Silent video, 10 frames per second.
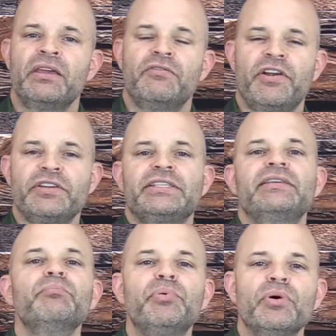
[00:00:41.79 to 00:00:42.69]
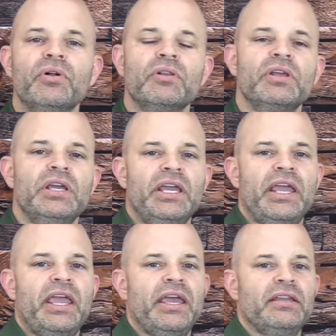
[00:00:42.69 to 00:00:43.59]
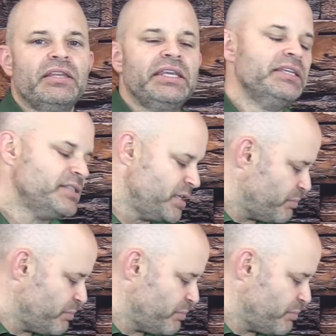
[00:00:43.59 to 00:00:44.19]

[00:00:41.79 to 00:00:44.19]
in a very simple and easy